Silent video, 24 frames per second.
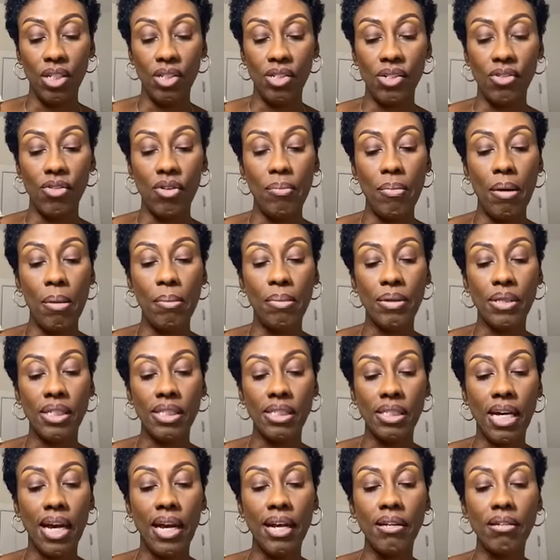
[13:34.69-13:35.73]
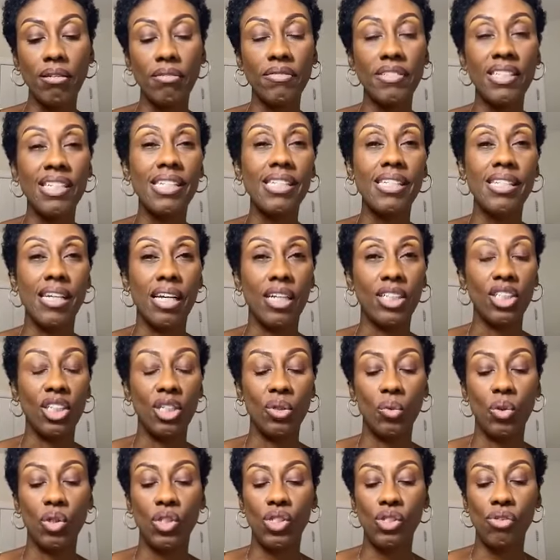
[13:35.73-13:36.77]
So remember, the title of this
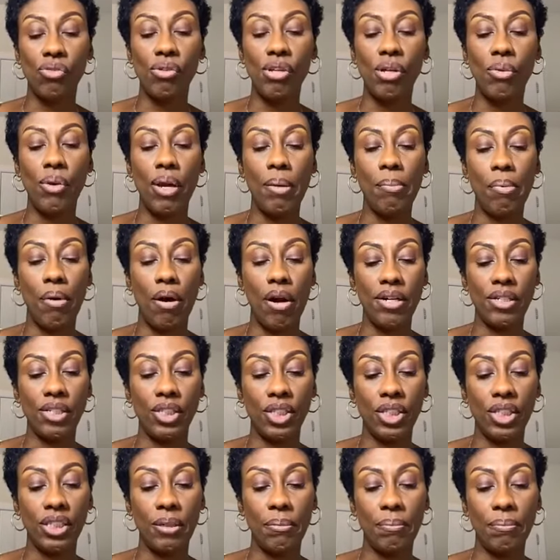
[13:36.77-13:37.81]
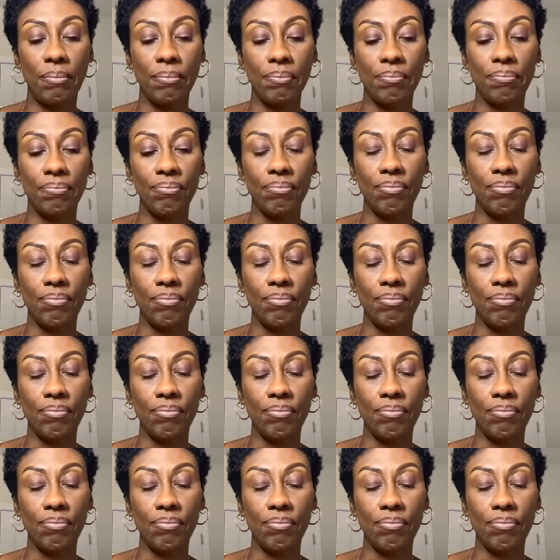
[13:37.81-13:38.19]
section was Three Way Partnership.